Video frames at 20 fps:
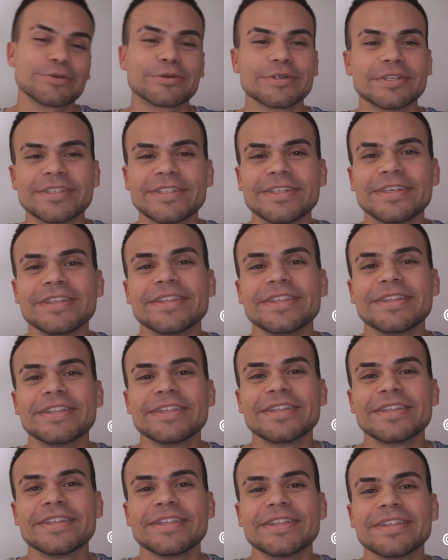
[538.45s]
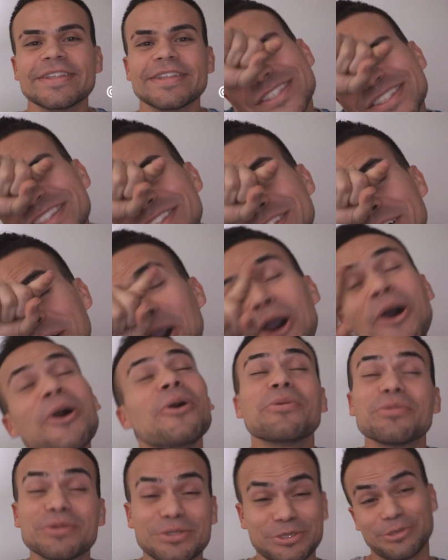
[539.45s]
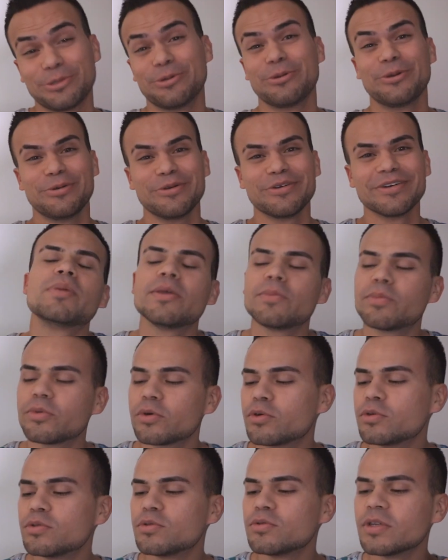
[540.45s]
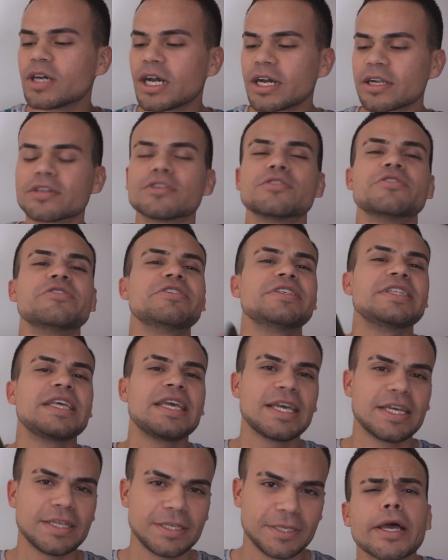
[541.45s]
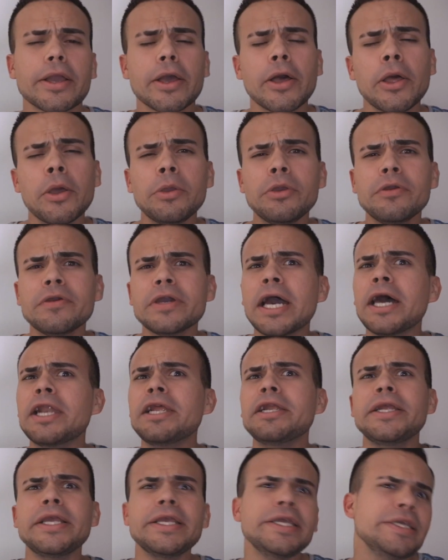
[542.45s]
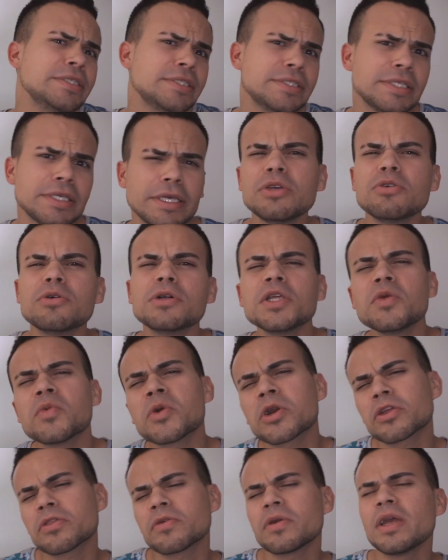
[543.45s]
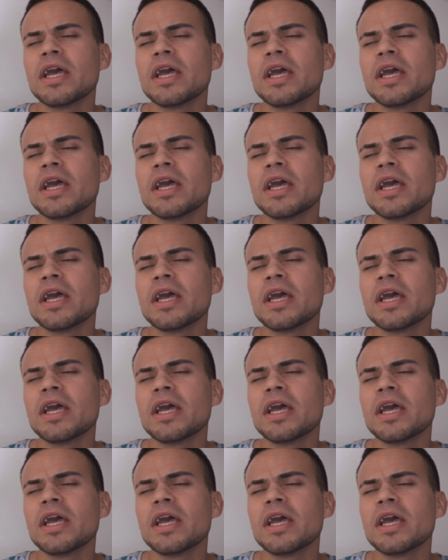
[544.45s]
you, Christy. Hey! So true. People who do not understand, like, oh, you got it easy. You only work